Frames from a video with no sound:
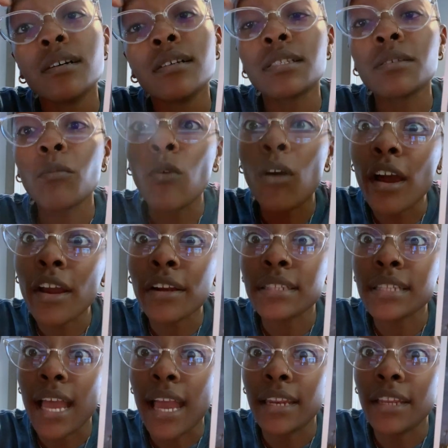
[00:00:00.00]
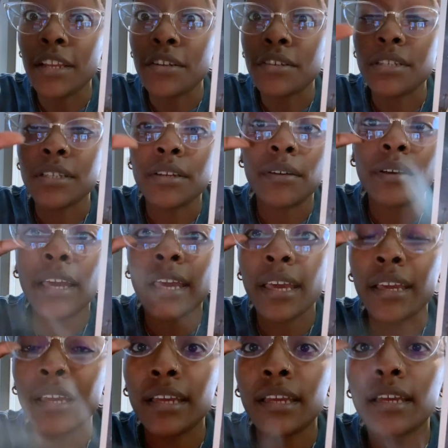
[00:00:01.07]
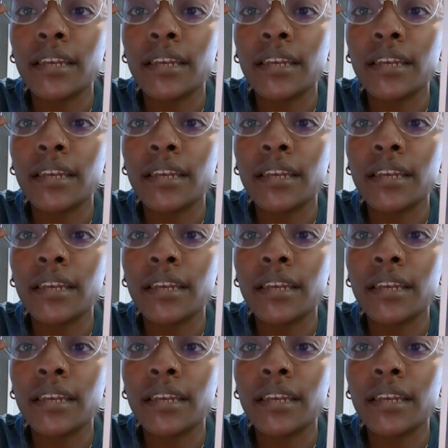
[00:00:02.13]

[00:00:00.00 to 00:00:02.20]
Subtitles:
water sign energy, okay?